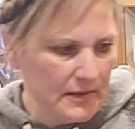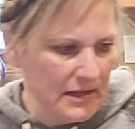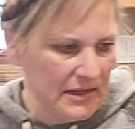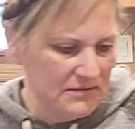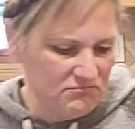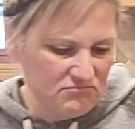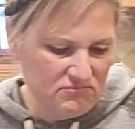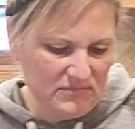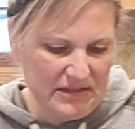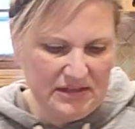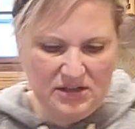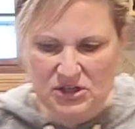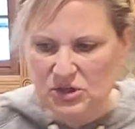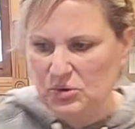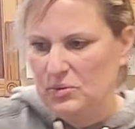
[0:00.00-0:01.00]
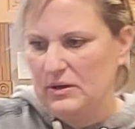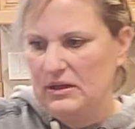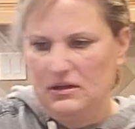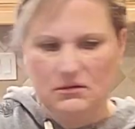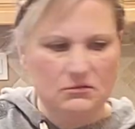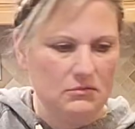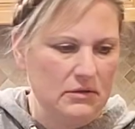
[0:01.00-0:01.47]
and like gooey
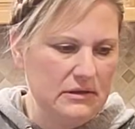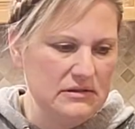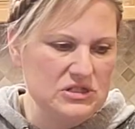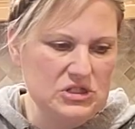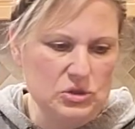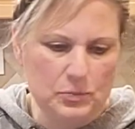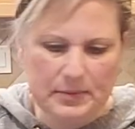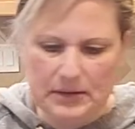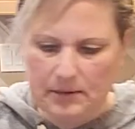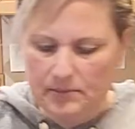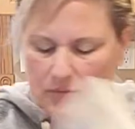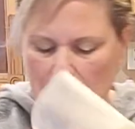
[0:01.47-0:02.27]
and soupy.